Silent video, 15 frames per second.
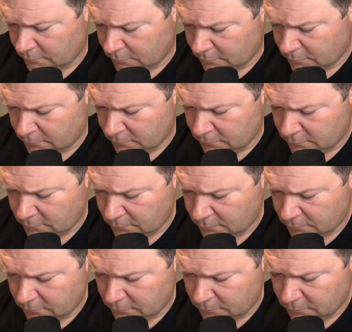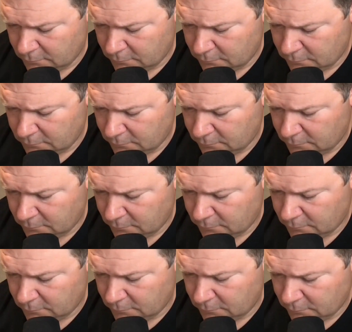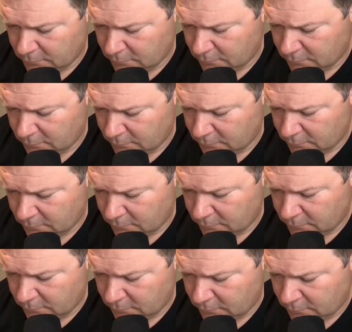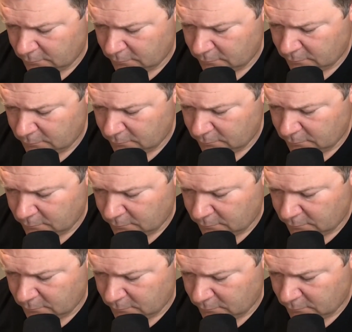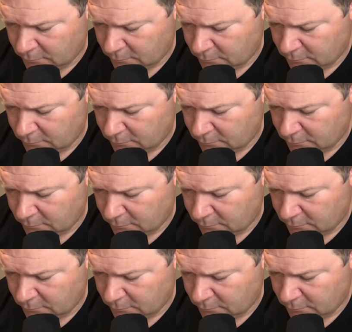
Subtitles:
This person isn't speaking.